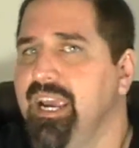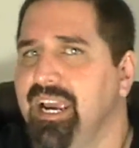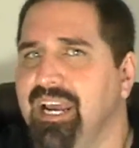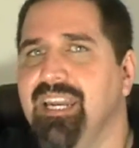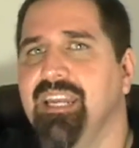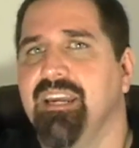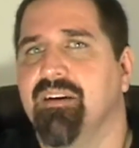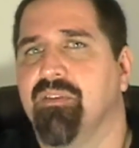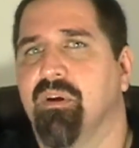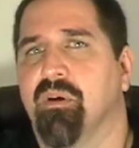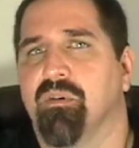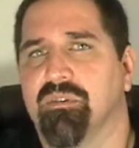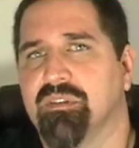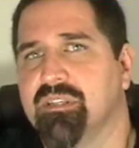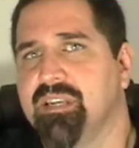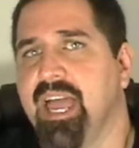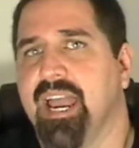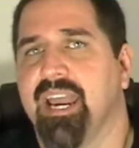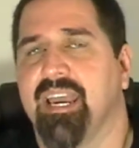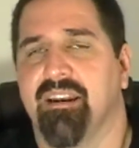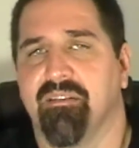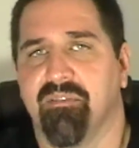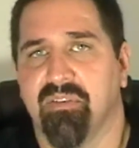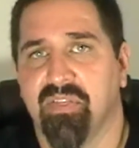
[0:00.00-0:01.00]
Any of those
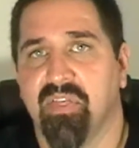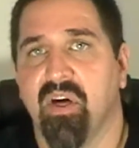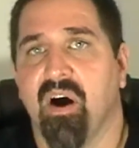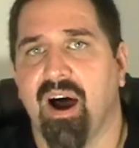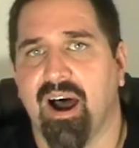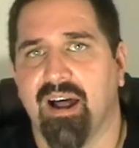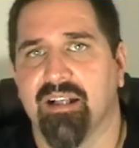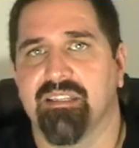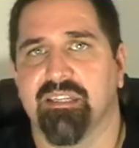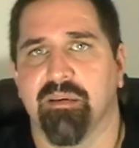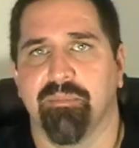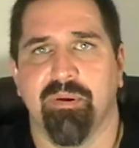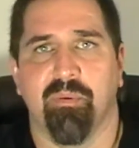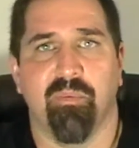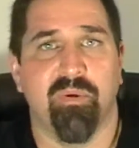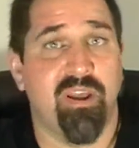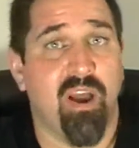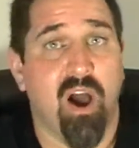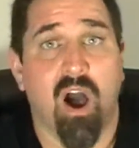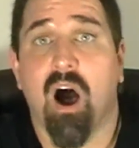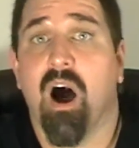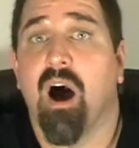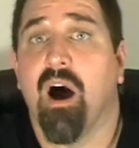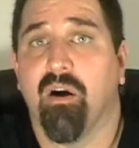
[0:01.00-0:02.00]
negative thoughts, I mean,
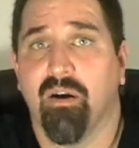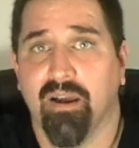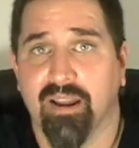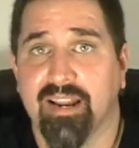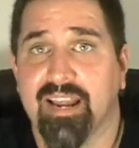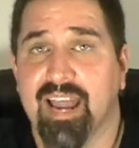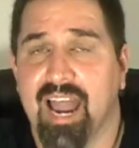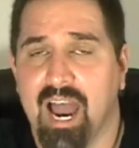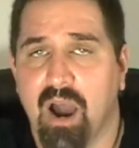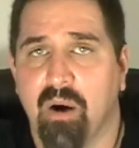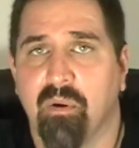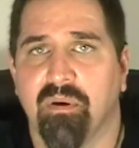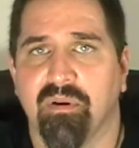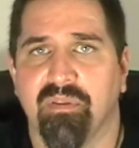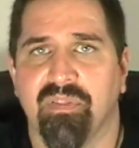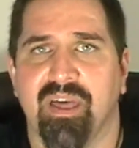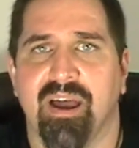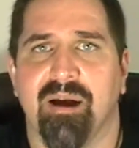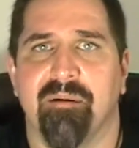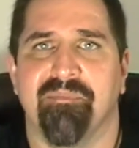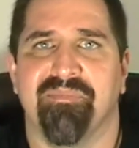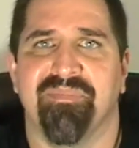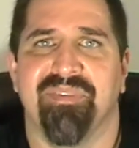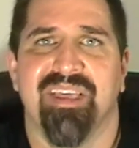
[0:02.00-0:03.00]
we all encounter
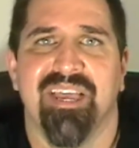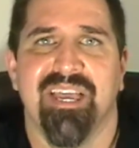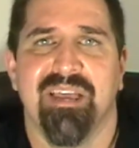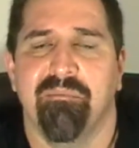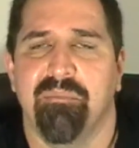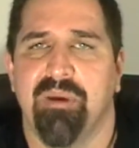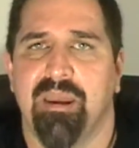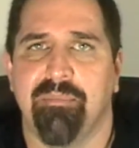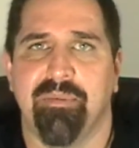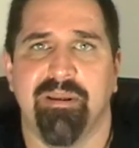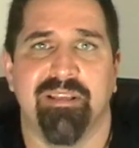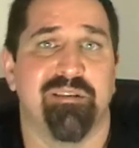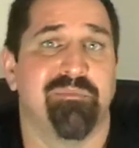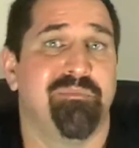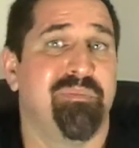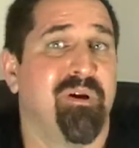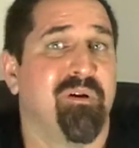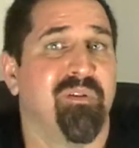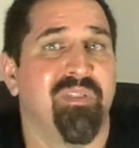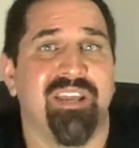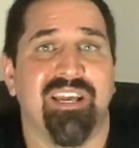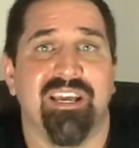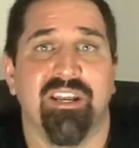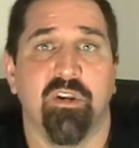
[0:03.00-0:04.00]
them. Maybe it's
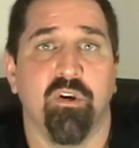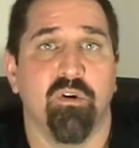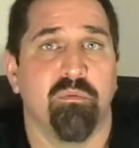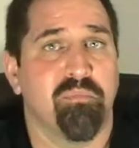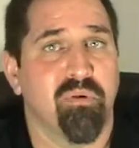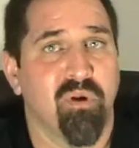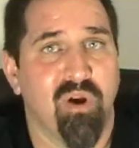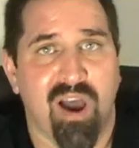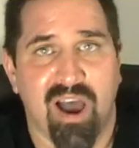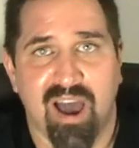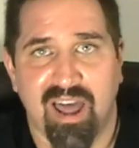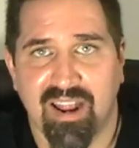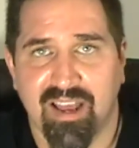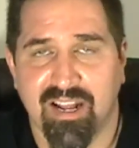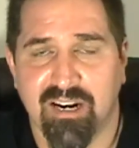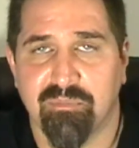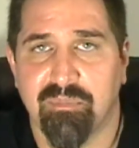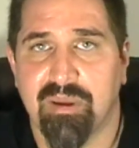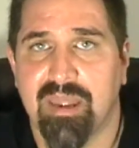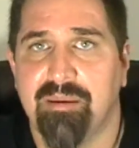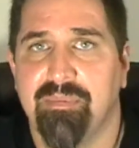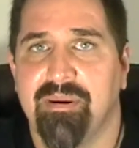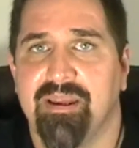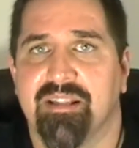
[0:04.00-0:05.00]
building a new
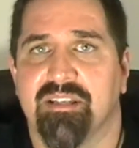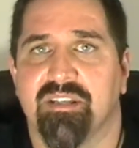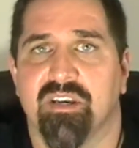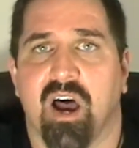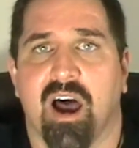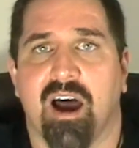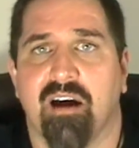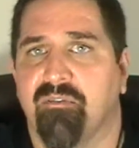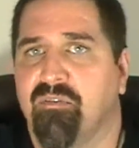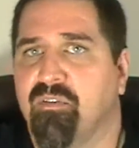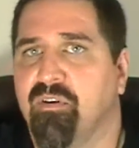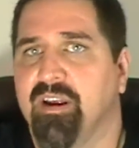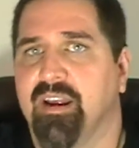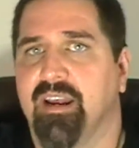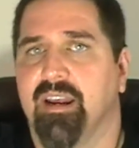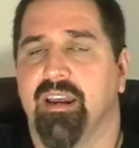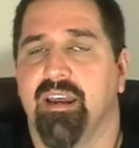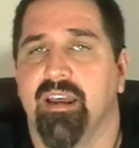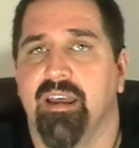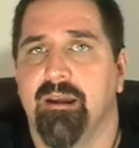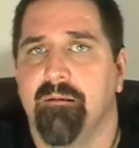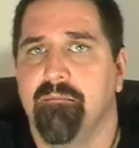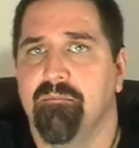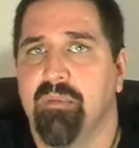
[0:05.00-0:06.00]
product, maybe it's
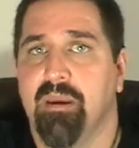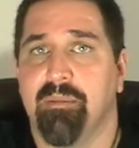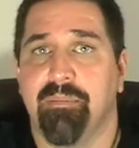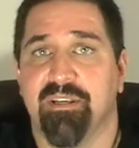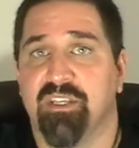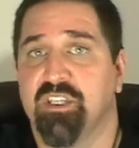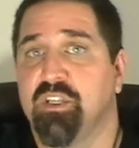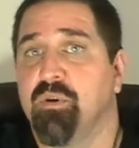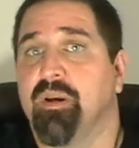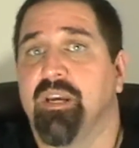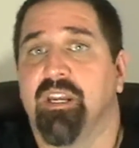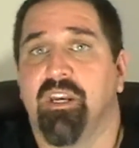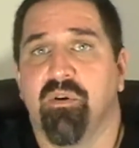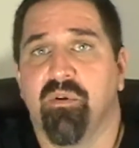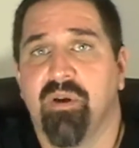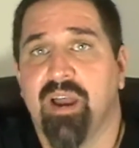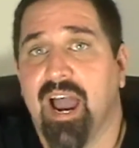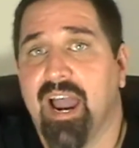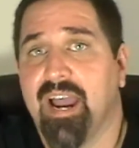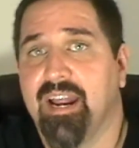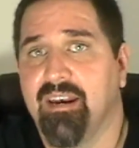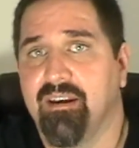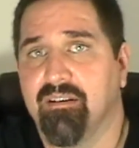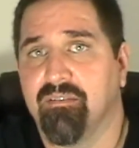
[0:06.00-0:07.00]
doing a new
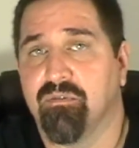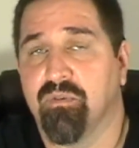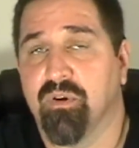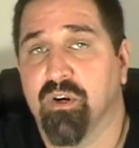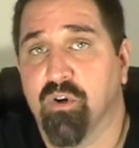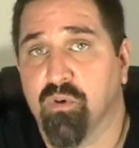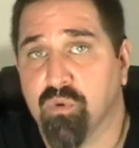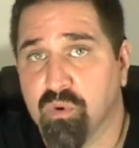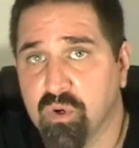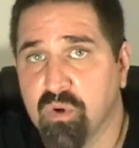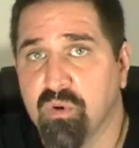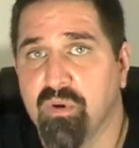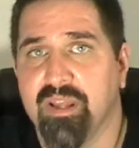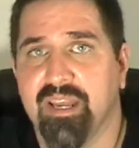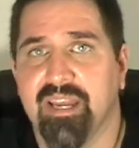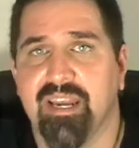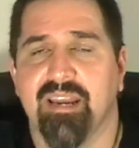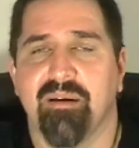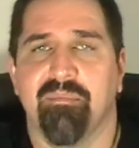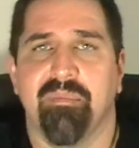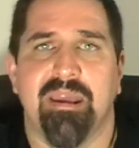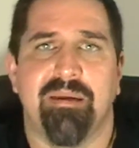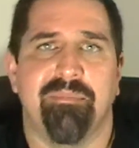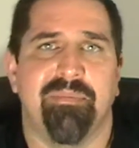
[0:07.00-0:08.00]
kind of
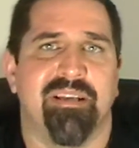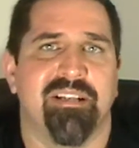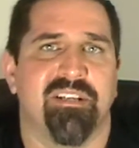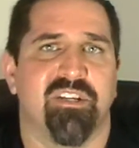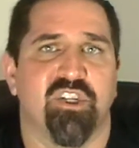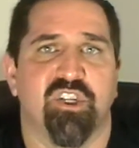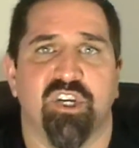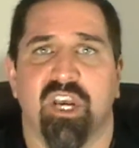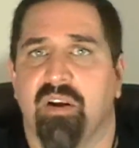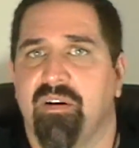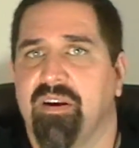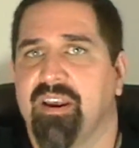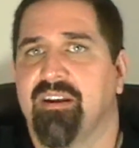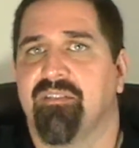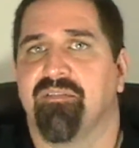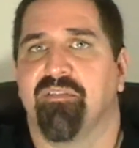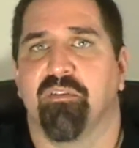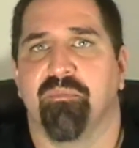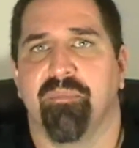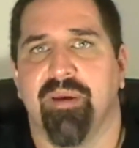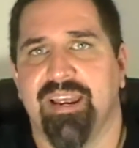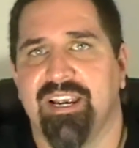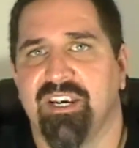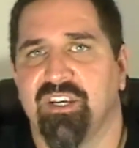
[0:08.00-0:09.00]
recruiting, maybe it's sharing
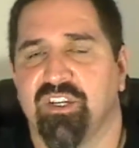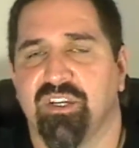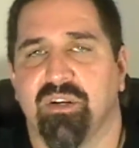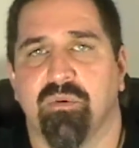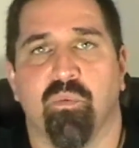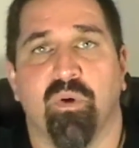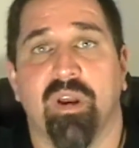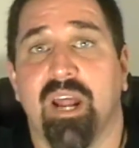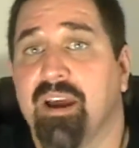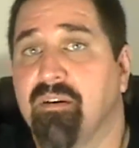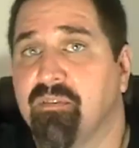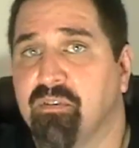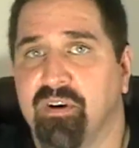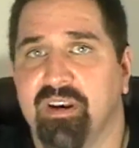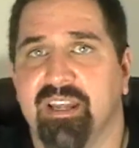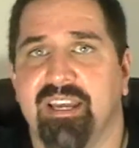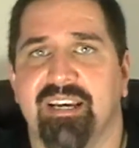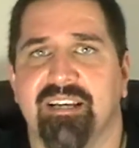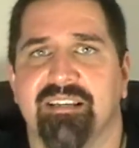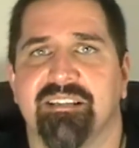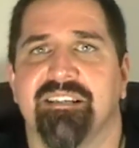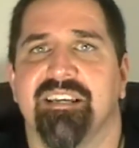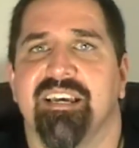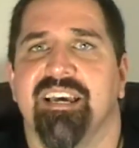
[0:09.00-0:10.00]
information, whatever it
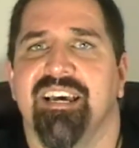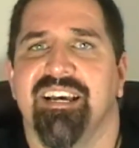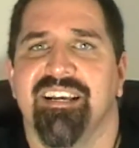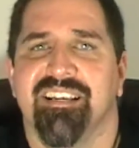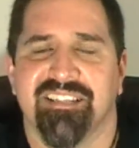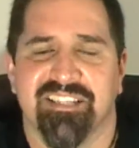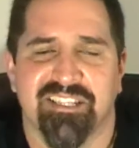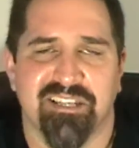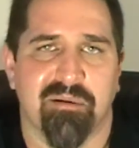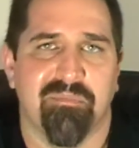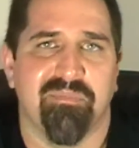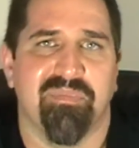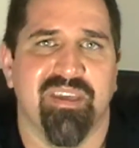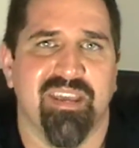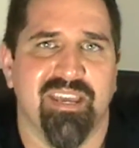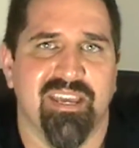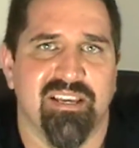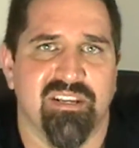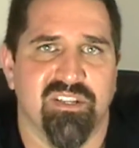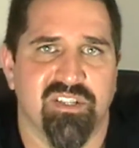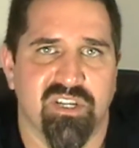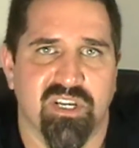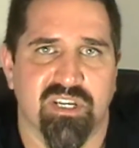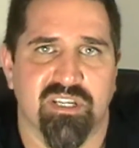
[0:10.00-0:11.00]
is, something
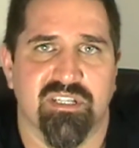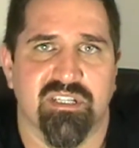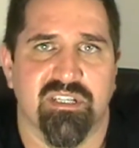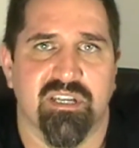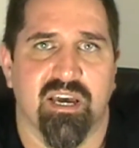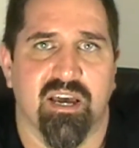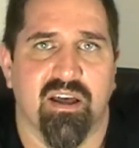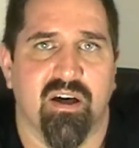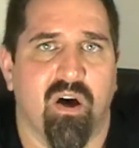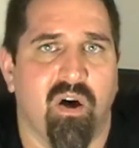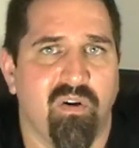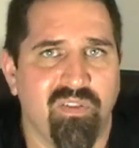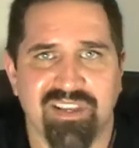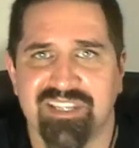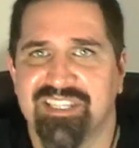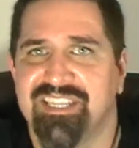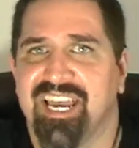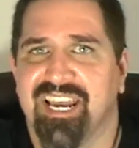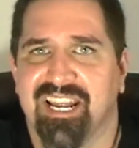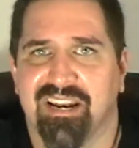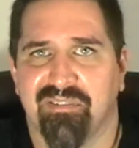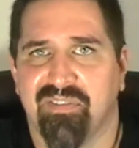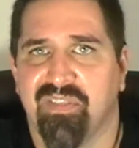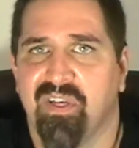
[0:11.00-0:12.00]
is just, all these
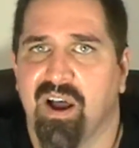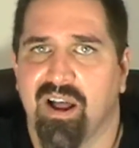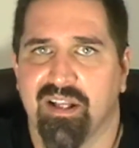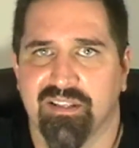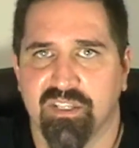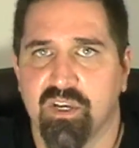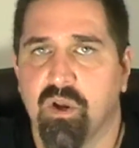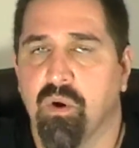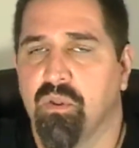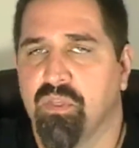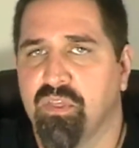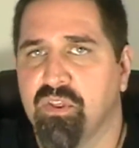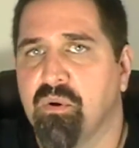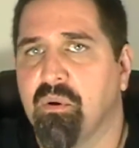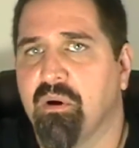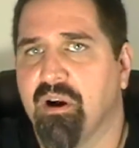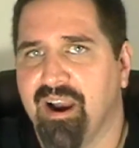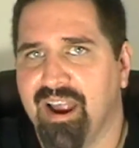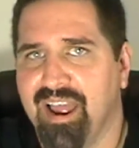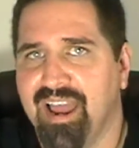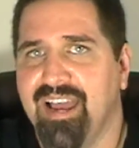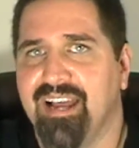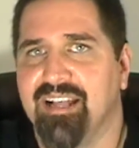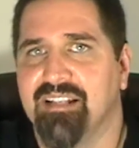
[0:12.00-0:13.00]
negative thoughts go through
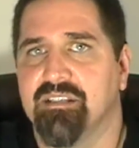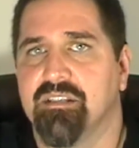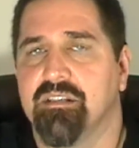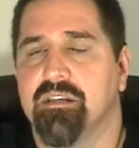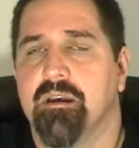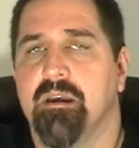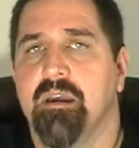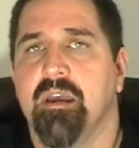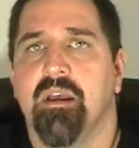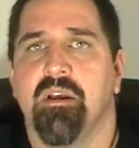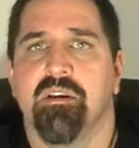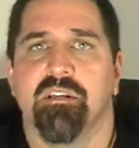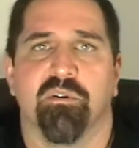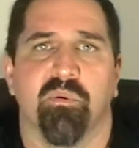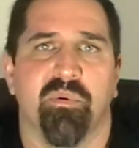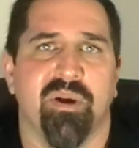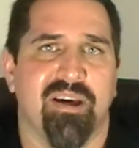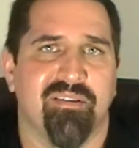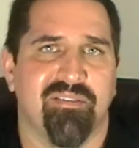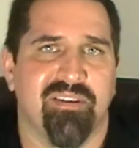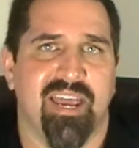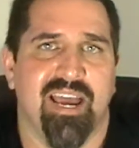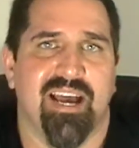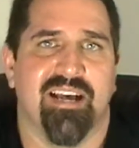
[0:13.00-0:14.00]
our heads. So we
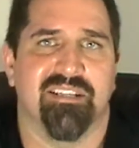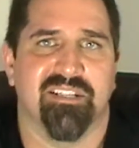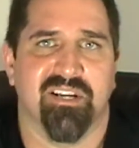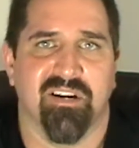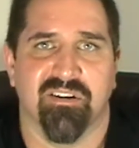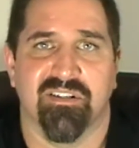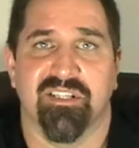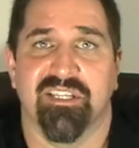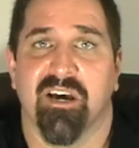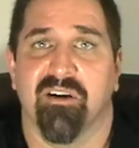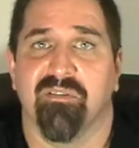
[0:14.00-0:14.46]
have to ask ourselves